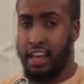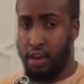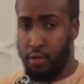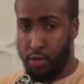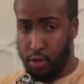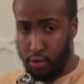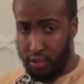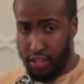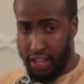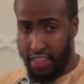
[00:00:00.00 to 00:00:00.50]
Are
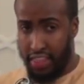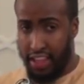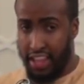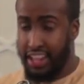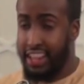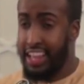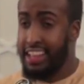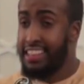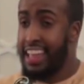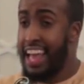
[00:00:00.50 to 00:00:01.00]
we all together?
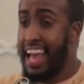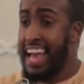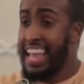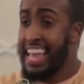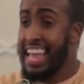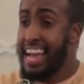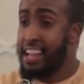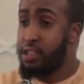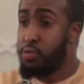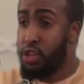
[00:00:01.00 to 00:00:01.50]
That's
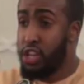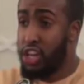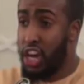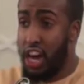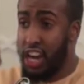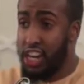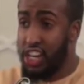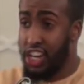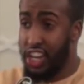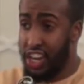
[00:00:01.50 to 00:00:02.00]
ayat which
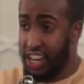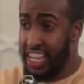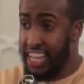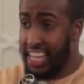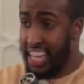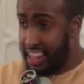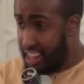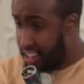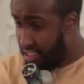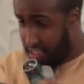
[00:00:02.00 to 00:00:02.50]
are
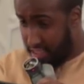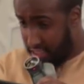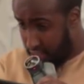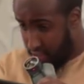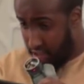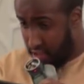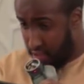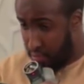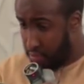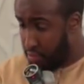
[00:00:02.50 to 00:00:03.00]
shar'iyah,
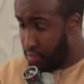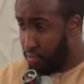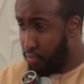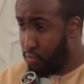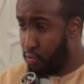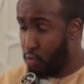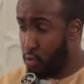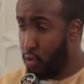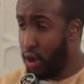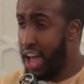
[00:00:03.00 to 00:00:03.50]
the
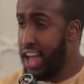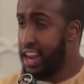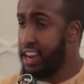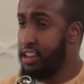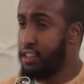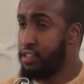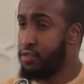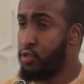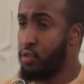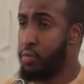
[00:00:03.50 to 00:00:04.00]
Quran
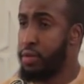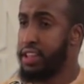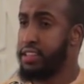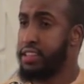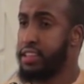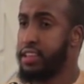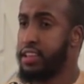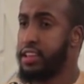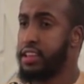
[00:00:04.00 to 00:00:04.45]
in its format.